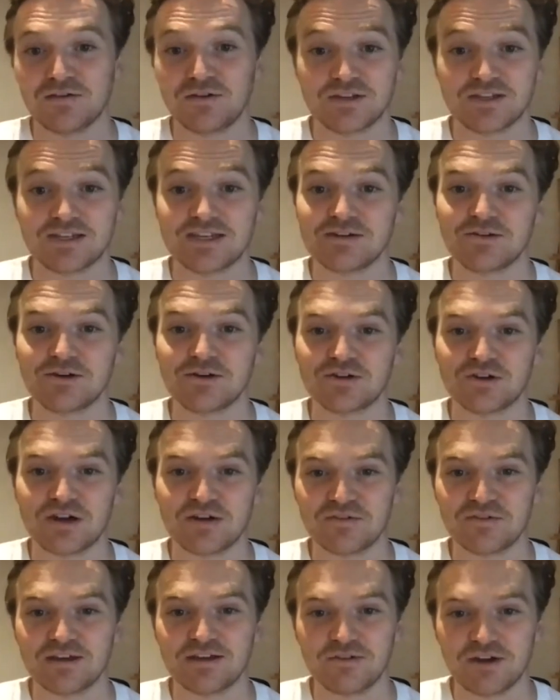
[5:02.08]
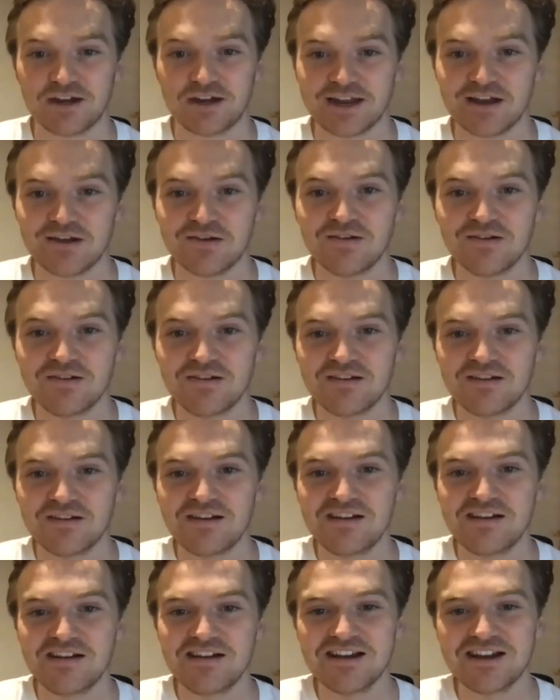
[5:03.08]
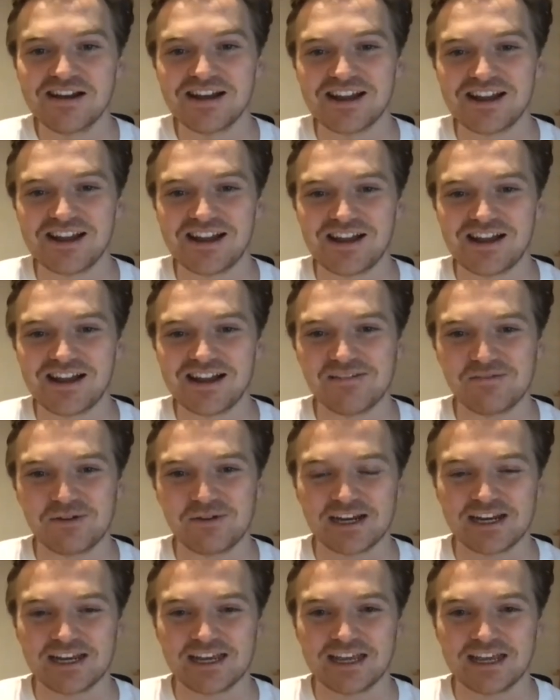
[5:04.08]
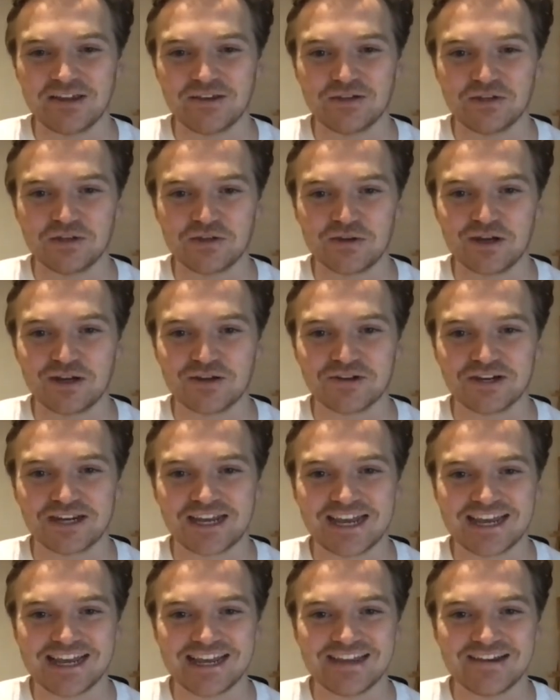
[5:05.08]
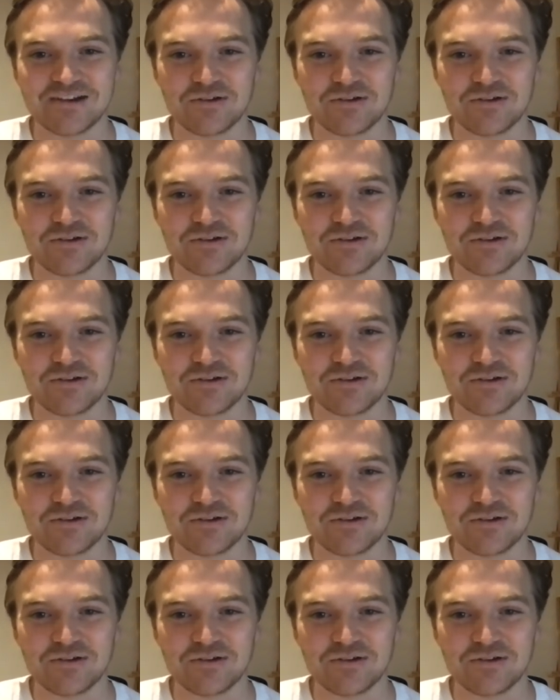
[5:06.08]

got 0 traffic right now. We're going to get you to 100K